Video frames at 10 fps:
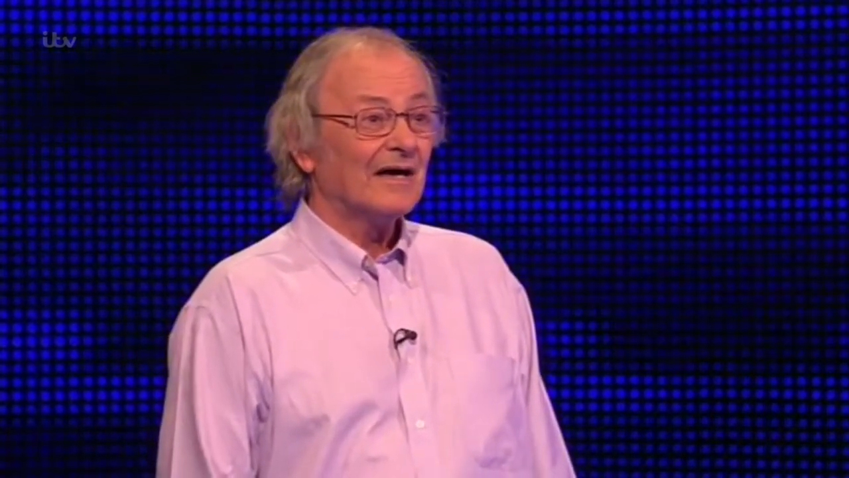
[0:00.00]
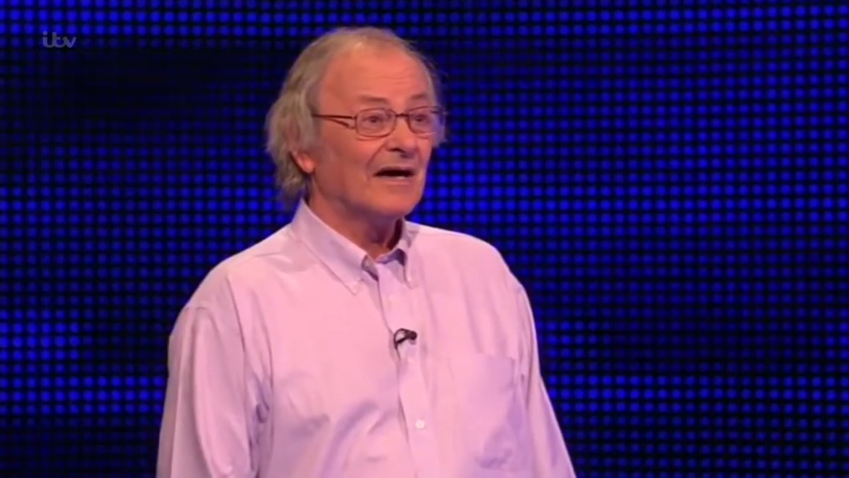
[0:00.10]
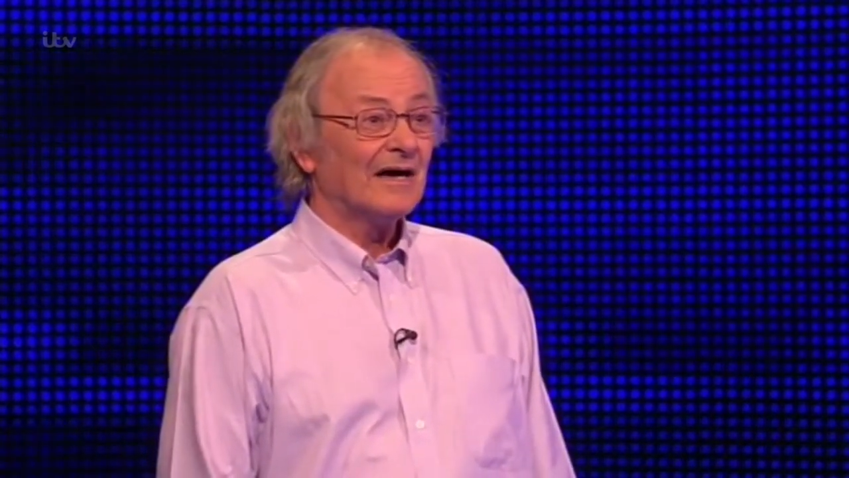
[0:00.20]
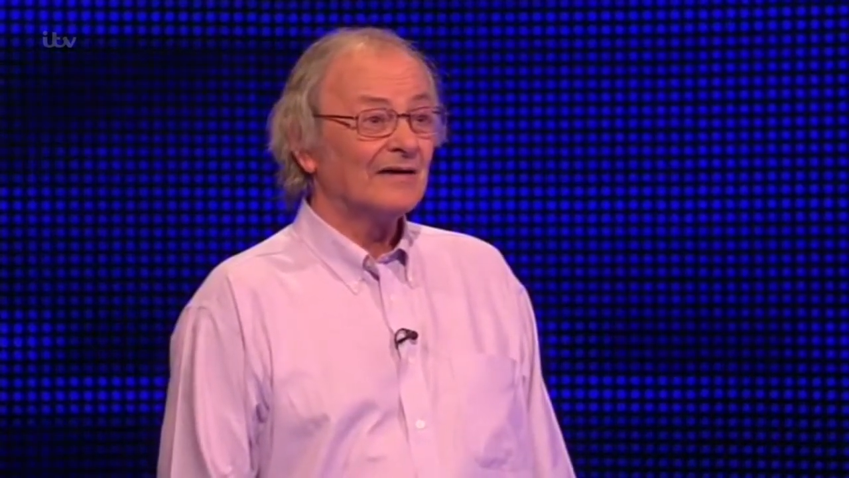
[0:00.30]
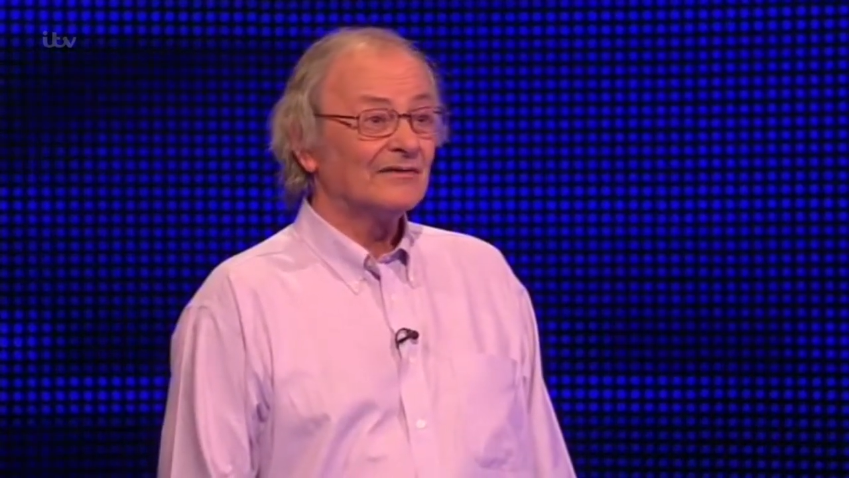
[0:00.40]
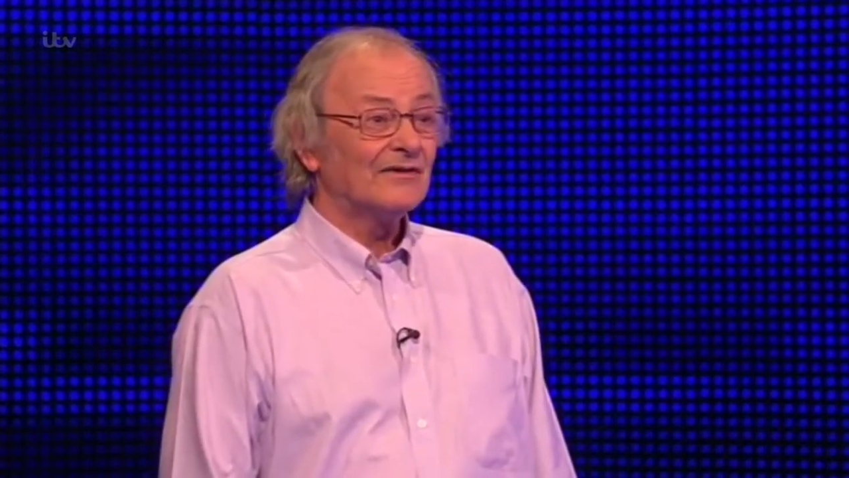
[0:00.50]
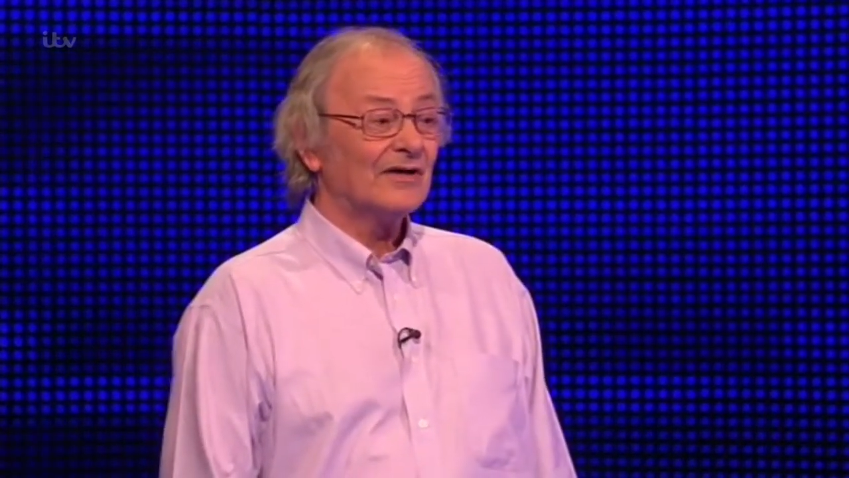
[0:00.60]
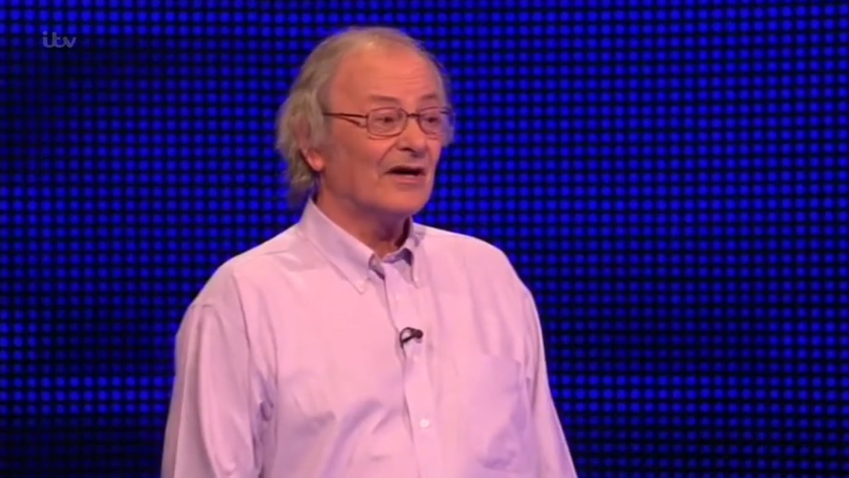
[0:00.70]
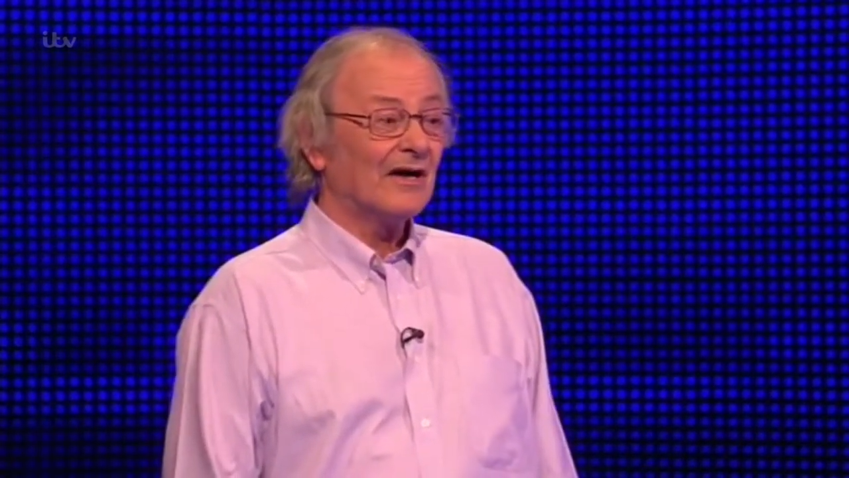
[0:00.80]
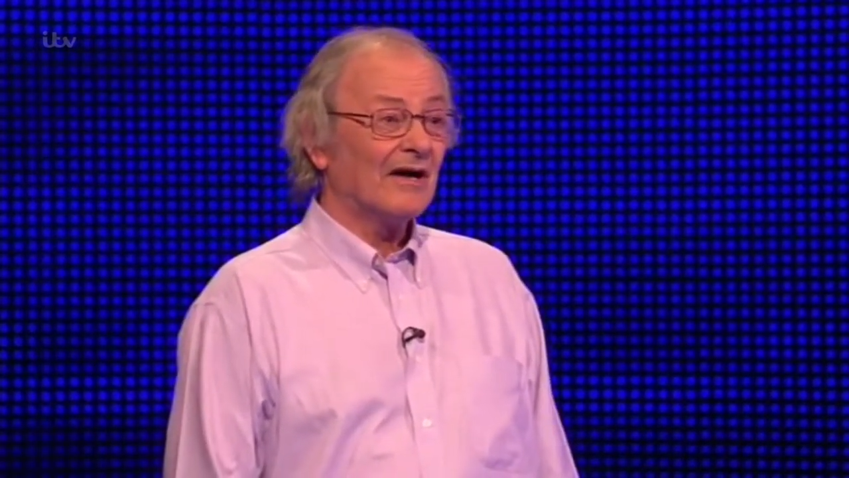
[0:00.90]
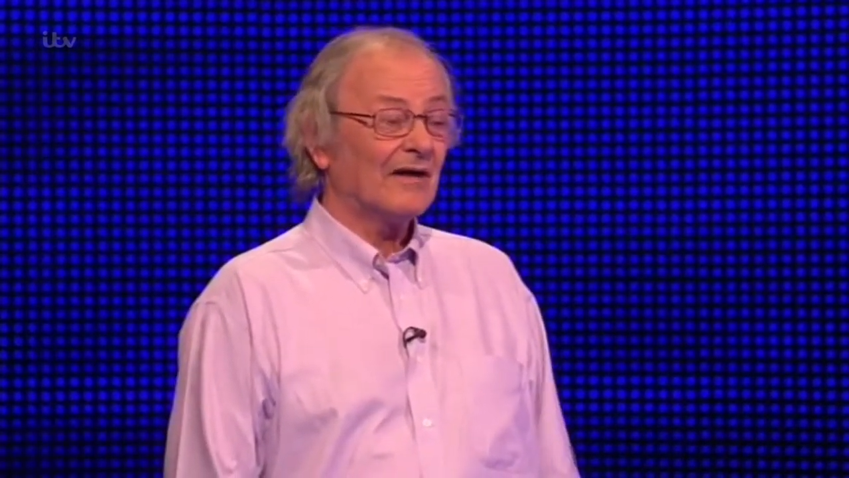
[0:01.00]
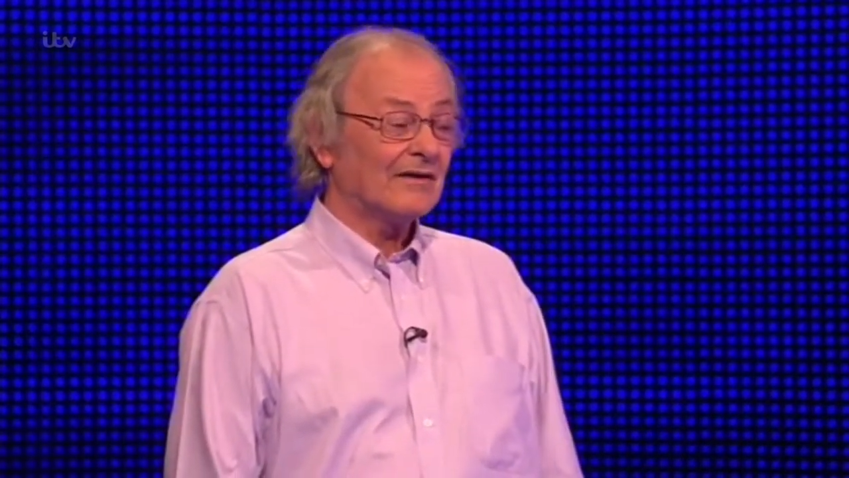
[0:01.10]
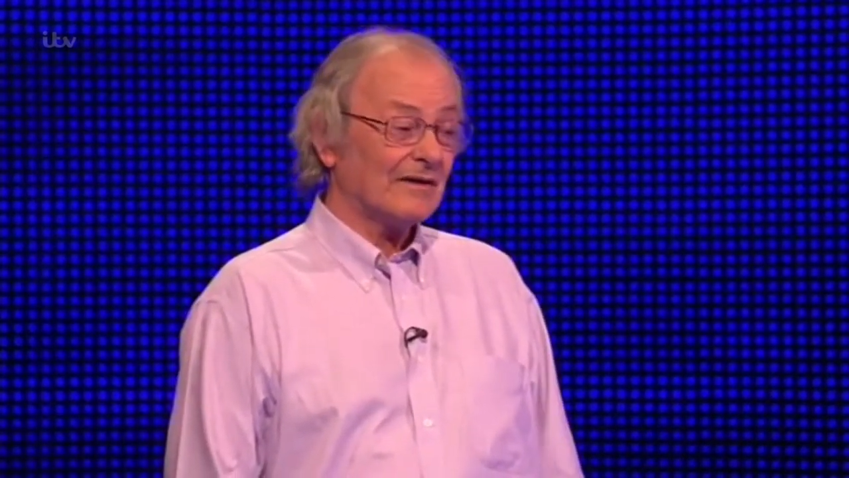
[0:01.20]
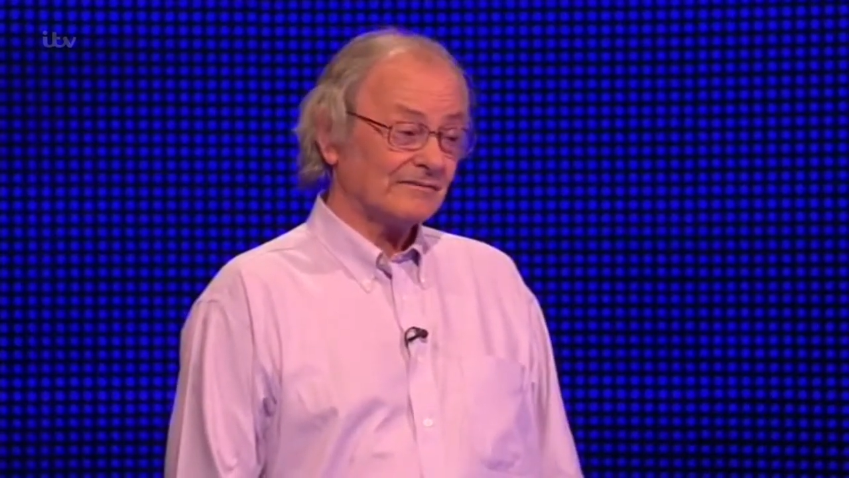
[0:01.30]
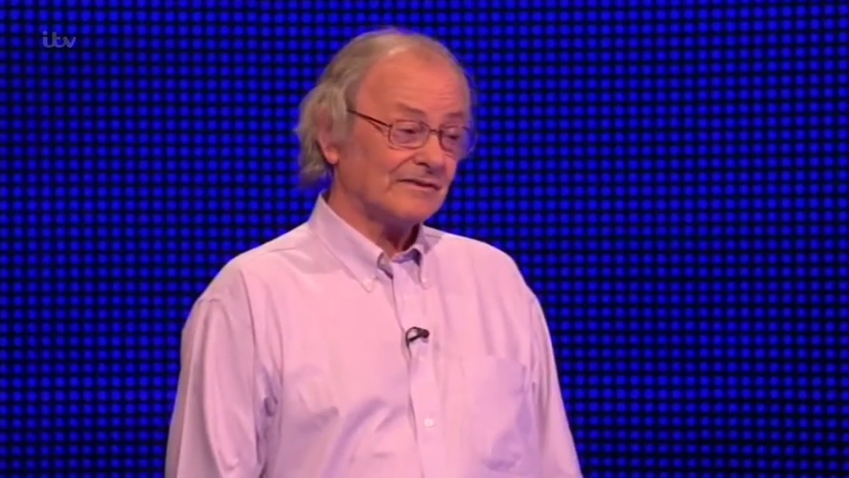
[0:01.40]
And
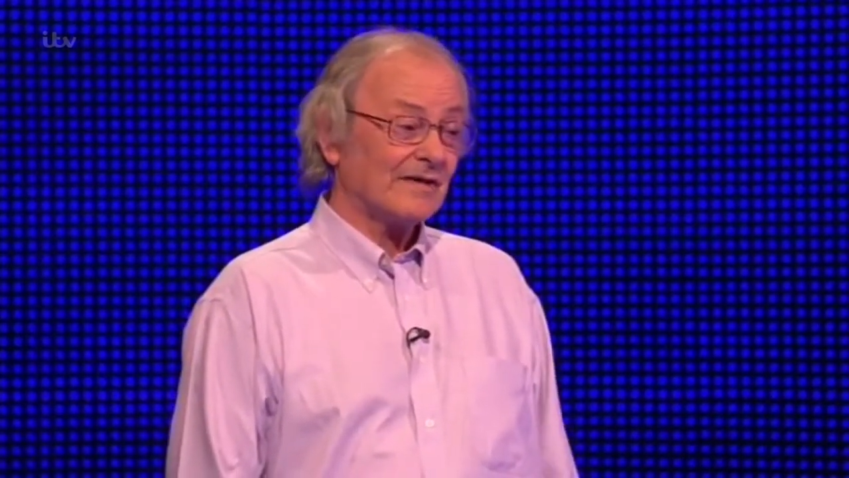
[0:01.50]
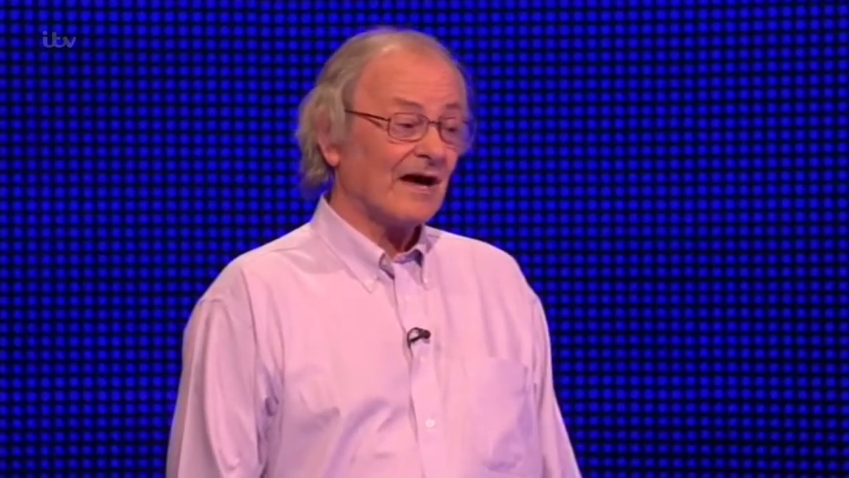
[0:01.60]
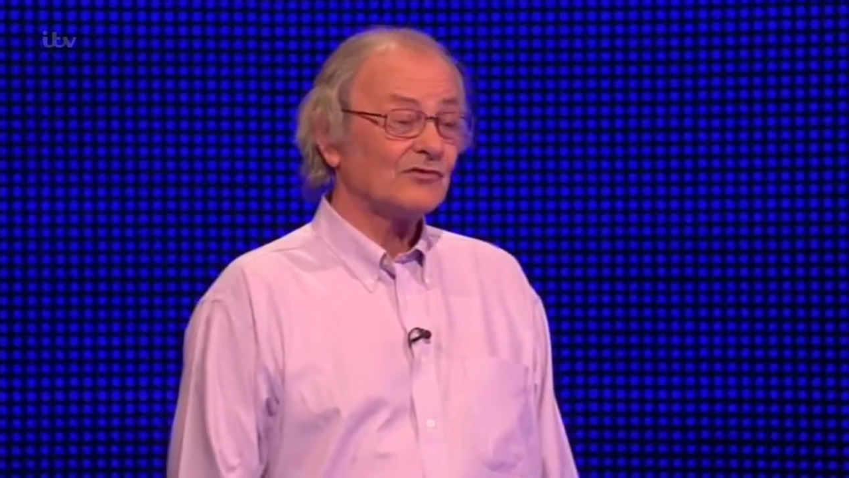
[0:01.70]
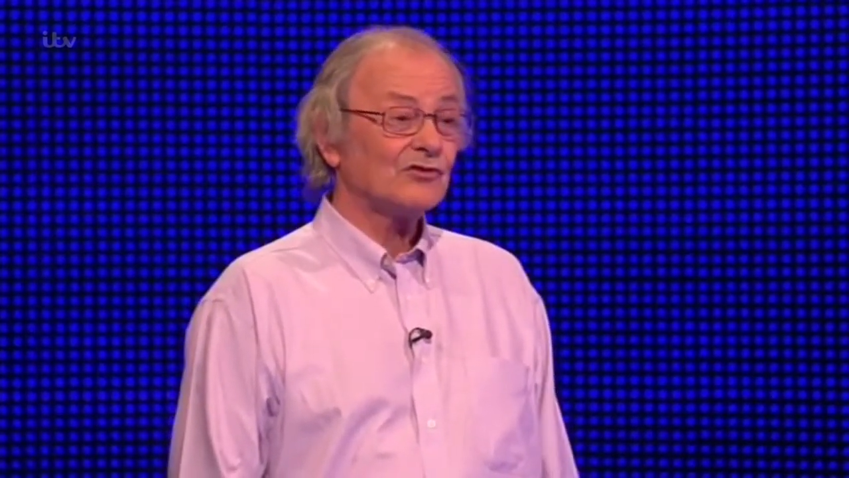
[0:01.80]
I've